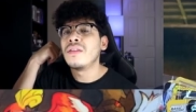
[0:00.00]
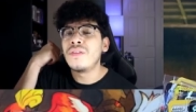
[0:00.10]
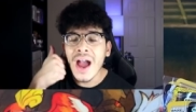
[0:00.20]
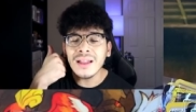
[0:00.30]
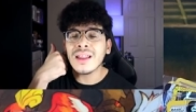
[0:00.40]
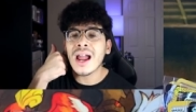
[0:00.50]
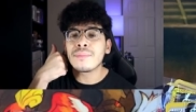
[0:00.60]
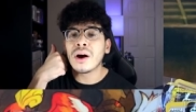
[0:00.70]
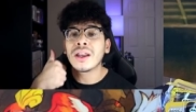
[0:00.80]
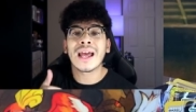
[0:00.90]
that like
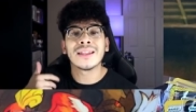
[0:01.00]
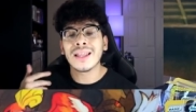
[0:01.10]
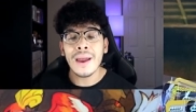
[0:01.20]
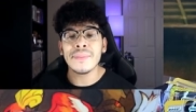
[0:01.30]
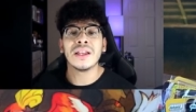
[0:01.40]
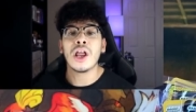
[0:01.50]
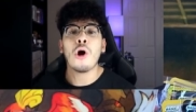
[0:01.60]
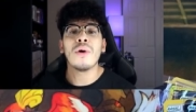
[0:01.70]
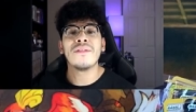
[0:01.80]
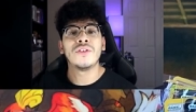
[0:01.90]
button and let me
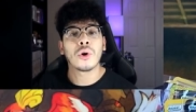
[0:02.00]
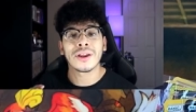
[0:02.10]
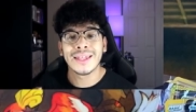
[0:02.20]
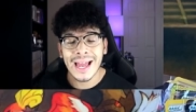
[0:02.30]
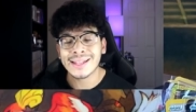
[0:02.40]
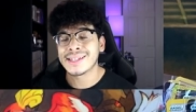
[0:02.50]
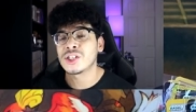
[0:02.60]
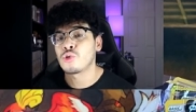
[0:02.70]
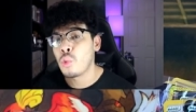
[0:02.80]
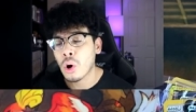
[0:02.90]
know if your
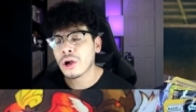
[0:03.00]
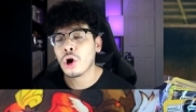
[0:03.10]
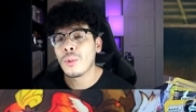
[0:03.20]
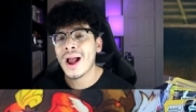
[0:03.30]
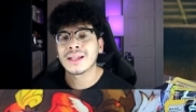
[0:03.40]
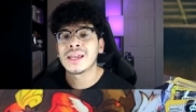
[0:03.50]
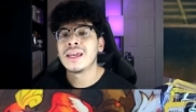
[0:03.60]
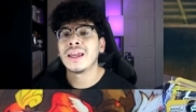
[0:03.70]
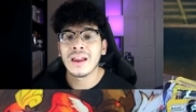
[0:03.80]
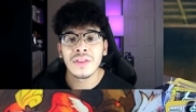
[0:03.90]
guesses were correct
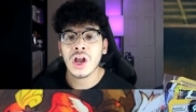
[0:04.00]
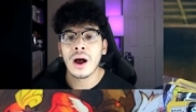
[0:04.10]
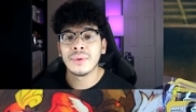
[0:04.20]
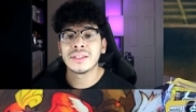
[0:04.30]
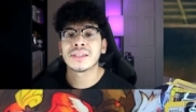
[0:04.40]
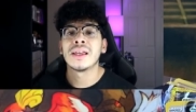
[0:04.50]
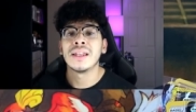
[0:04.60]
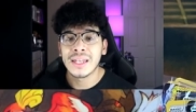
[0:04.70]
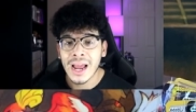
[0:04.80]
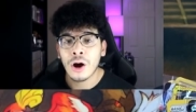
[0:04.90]
in the comments
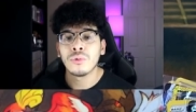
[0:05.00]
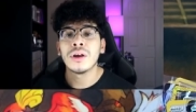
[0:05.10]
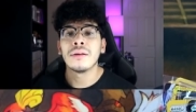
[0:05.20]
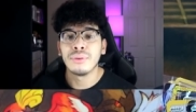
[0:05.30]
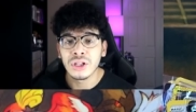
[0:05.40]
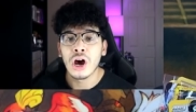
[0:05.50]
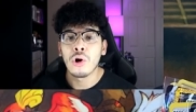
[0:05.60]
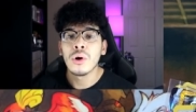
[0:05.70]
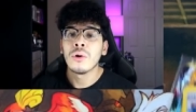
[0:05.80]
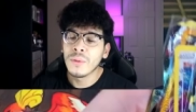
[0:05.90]
down below.